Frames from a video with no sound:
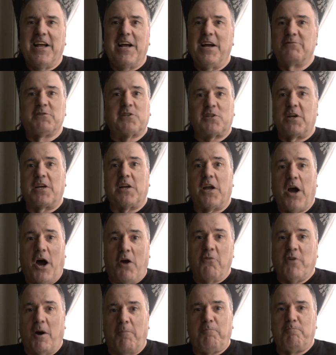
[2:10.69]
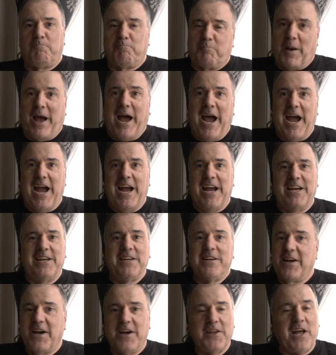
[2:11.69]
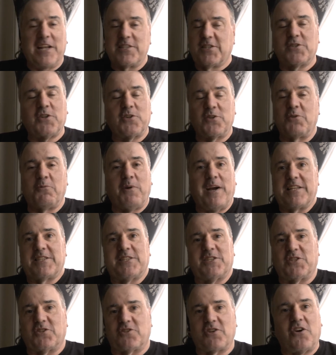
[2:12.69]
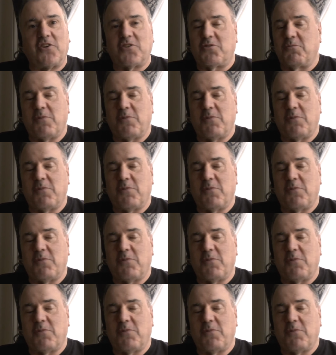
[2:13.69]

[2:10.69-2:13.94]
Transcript: it was like Arrup Bang, and that's the way it stuck.